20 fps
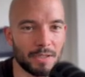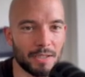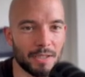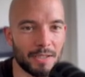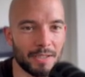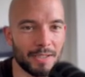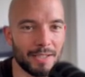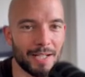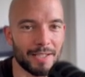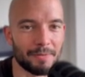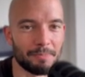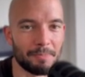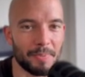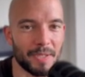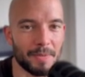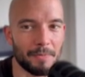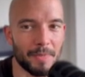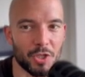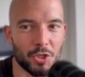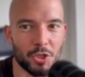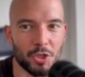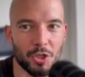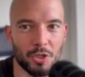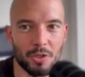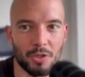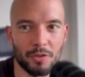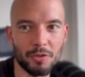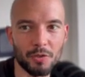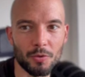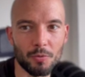it has been
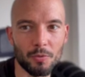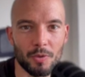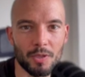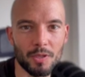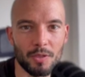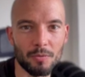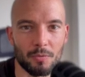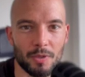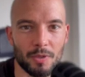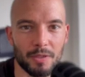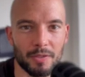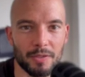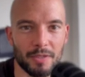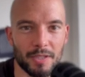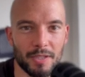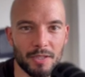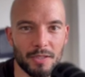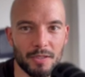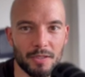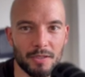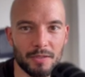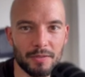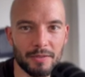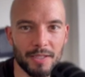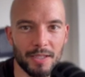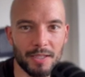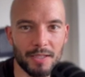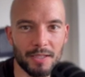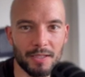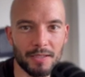mentioned, so where they are
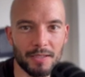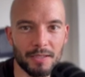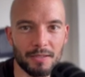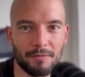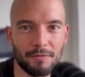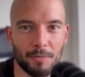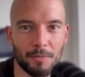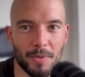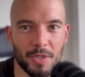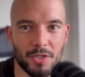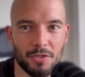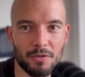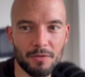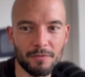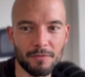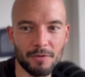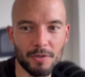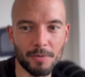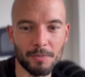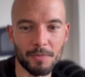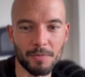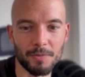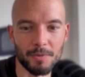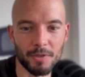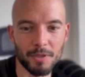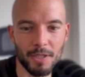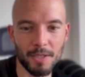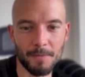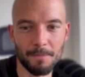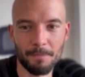taking the information from.
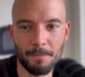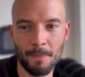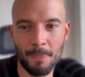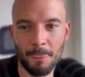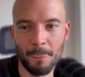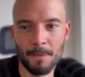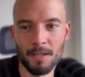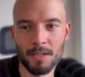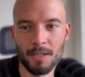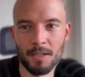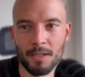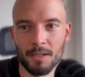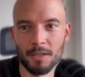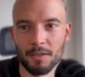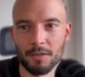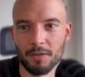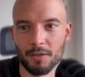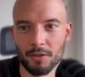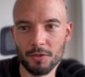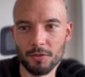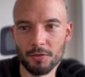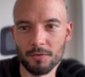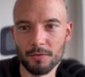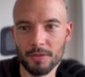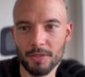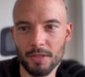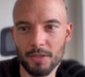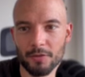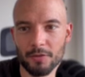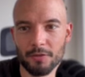Okay, so
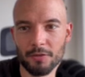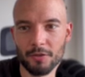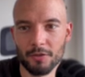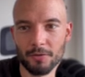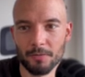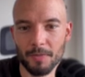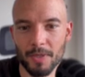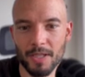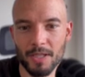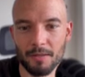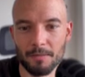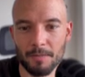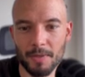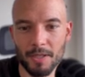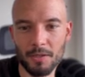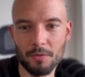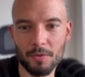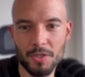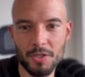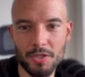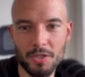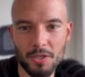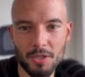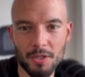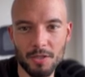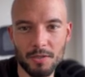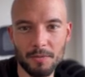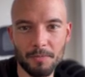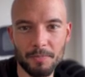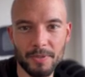it answered my
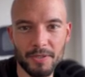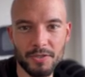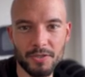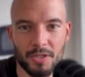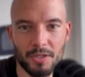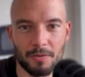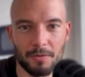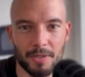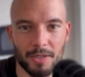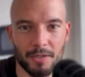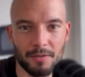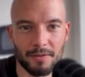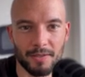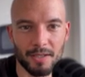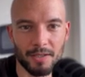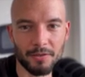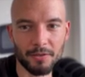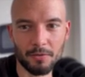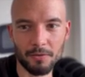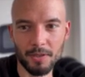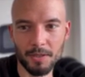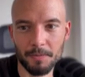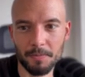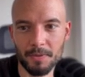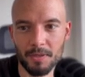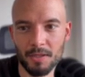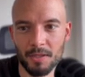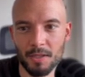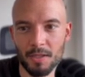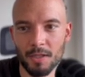question. Please generate a sales script.
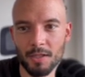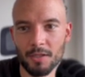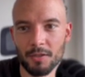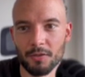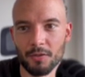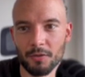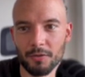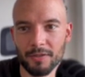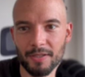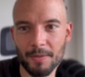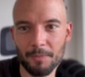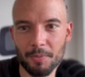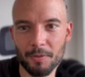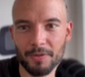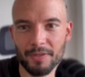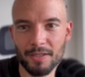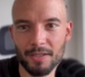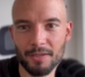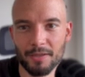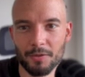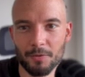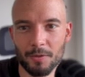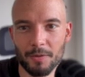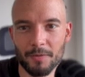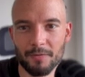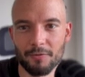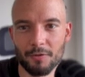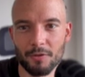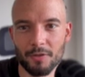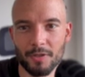So sample sales script
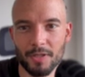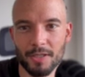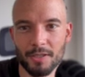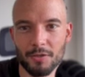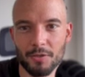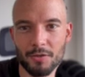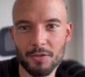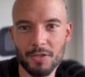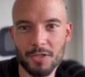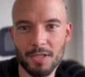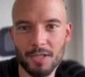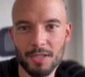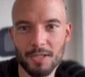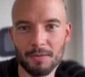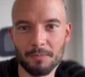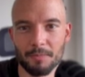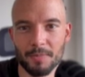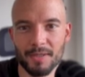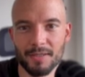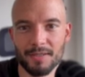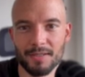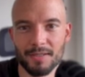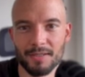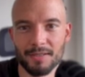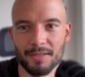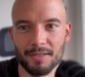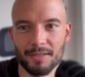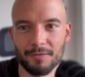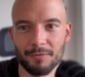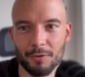for online coaching
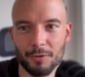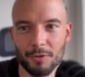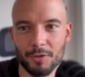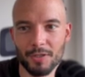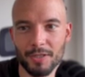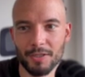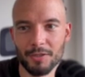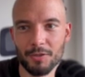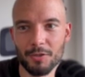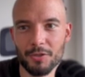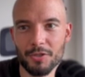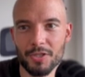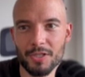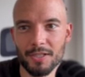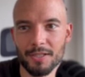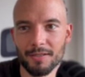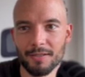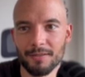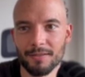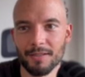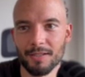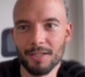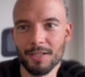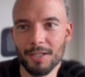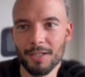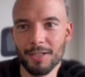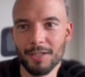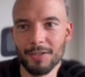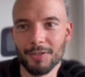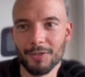businesses for online coaches.
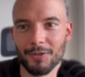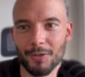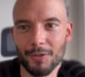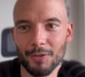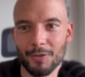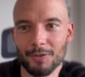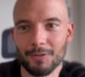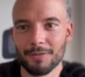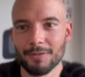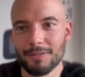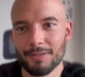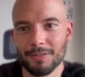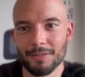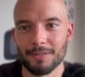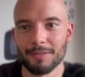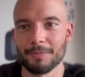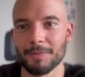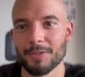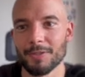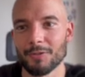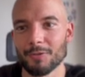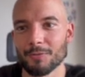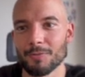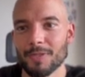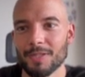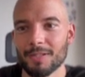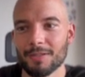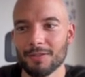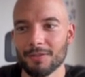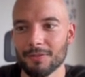So let me zoom
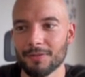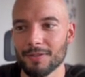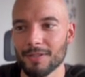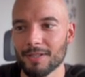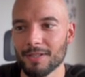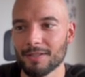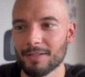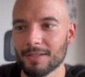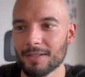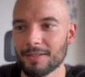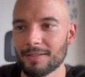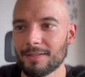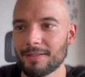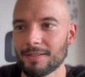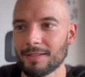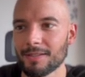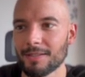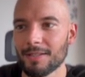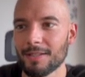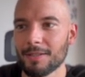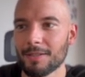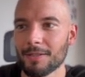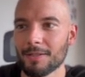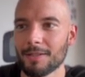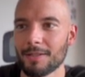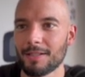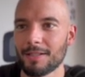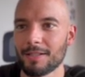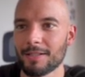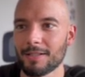in so you guys can see
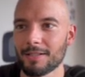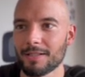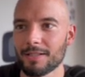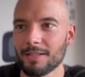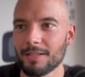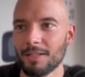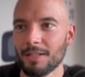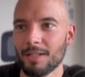clearly.